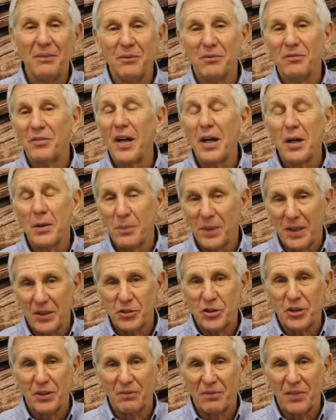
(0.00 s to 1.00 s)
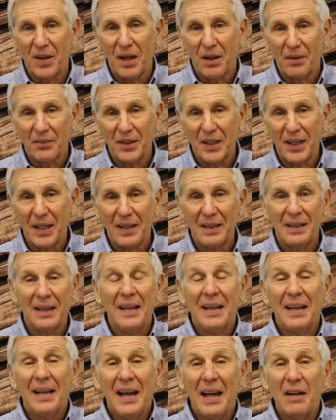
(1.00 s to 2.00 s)
very much involved in it.
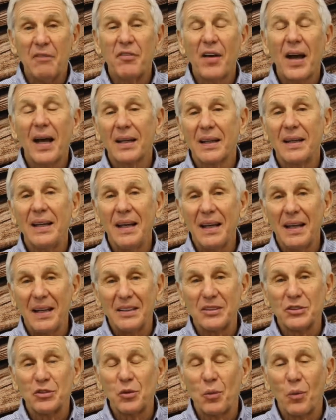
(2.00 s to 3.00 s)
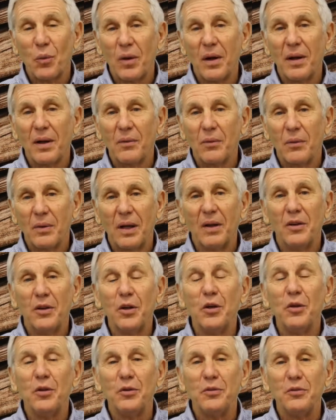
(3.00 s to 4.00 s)
In fact, Ken is the one
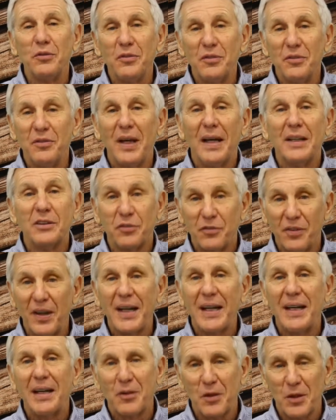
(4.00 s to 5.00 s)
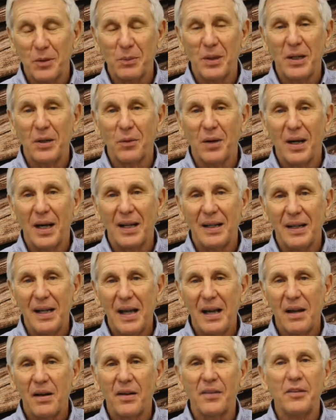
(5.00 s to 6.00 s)
who is videoing me right
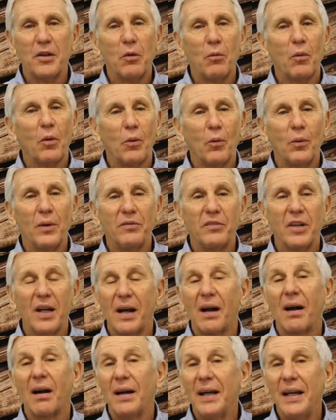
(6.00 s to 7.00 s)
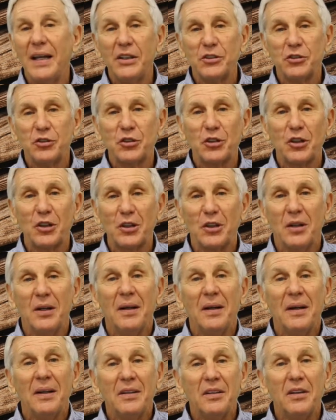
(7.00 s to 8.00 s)
now, and then what we've done our Easter
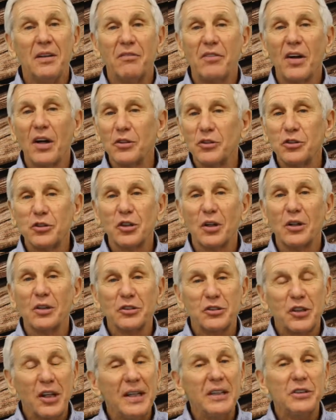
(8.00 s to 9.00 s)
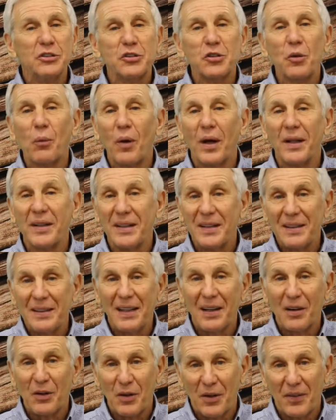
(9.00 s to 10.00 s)
devotionals. He's the one that
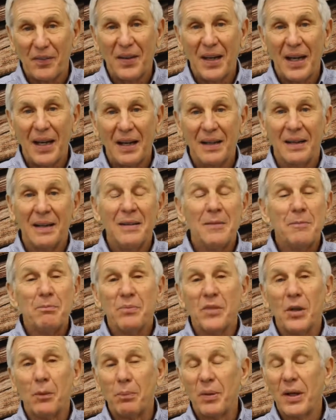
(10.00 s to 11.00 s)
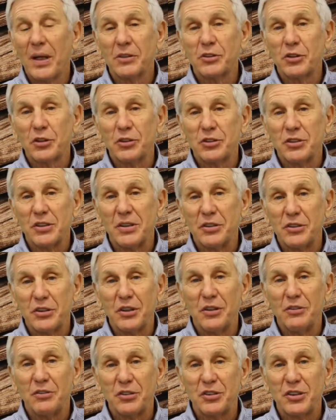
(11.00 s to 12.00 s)
did all that. The pictures that
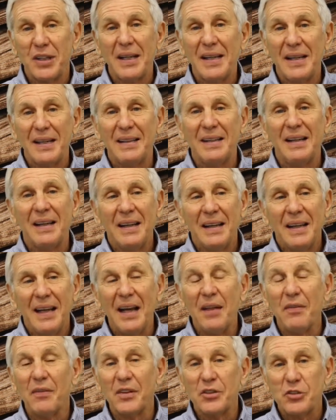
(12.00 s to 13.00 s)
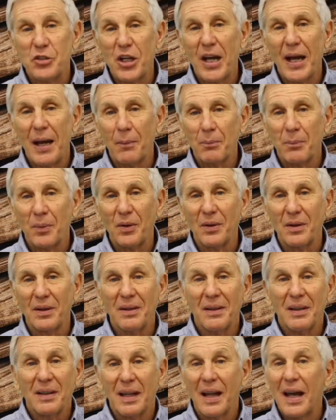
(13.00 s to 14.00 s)
you've seen in the chapel
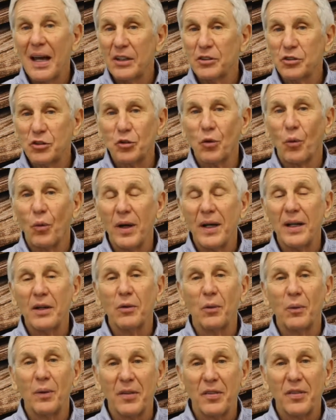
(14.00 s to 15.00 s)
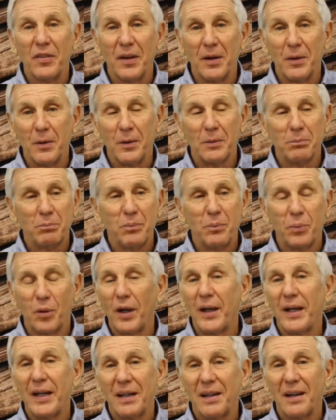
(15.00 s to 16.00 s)
last week with the
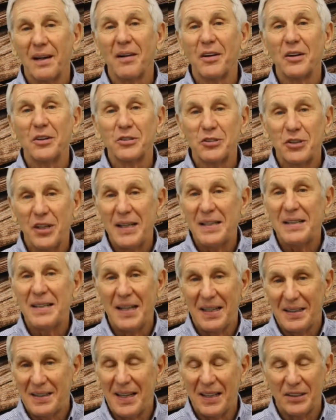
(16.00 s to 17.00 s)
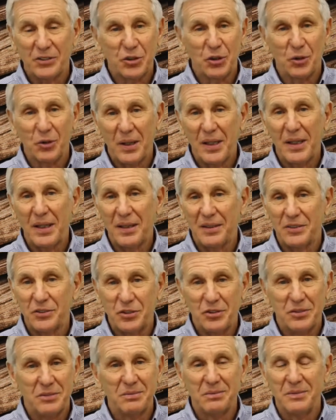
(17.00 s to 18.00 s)
pretty colors, he did that. So Ken
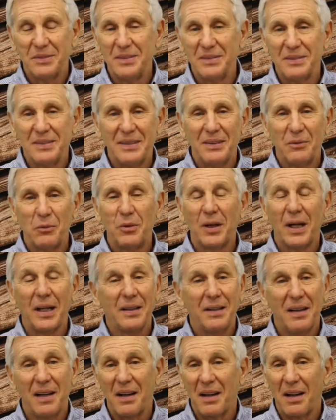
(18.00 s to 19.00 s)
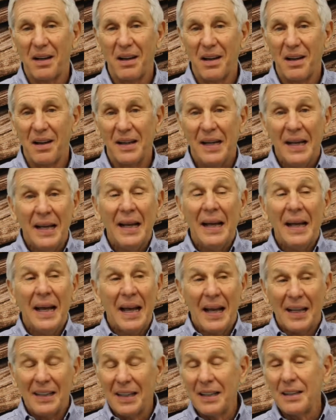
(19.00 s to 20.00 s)
has really done a lot.
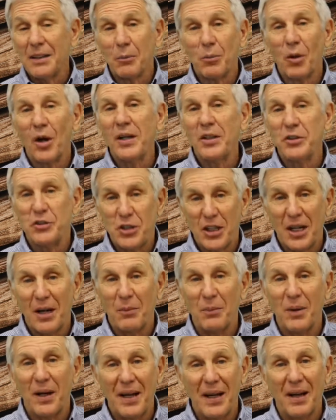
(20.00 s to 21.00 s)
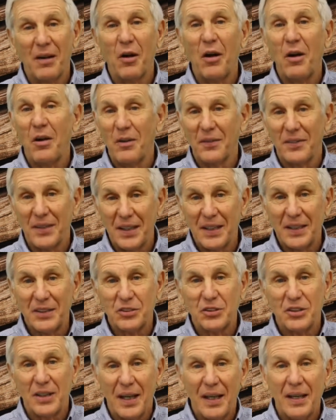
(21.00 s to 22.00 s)
And then the brainchild behind all
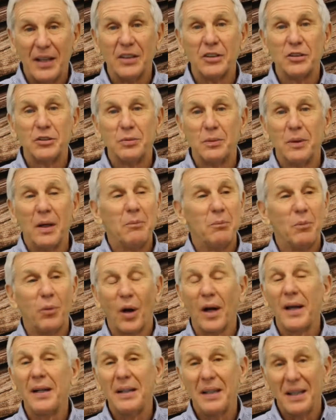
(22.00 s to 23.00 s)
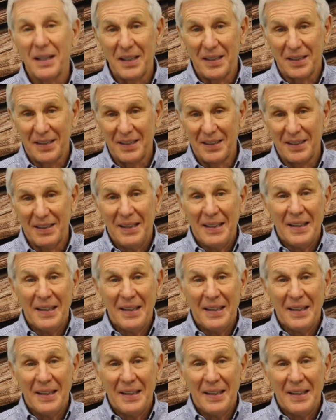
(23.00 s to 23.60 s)
this is Braden Ligon.